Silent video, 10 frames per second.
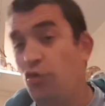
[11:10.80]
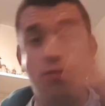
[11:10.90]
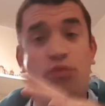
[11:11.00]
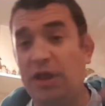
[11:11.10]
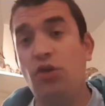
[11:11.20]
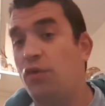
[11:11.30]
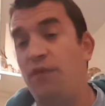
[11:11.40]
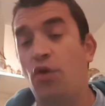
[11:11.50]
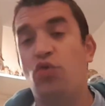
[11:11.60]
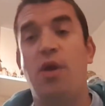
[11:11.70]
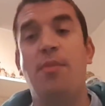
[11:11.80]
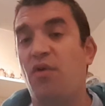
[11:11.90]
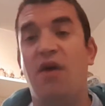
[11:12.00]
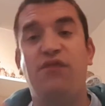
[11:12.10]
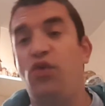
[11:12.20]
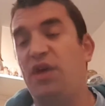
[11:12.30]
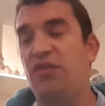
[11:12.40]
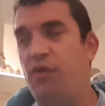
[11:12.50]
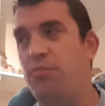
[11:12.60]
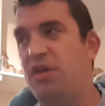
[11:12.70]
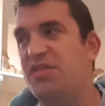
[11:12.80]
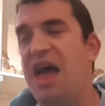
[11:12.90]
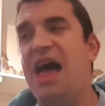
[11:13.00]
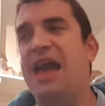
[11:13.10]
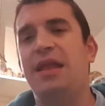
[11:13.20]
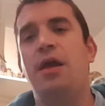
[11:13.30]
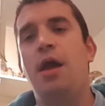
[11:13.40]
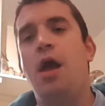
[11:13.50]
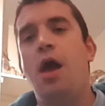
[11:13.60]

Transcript: So I'm really looking forward to him. I've got a few things for him to sign.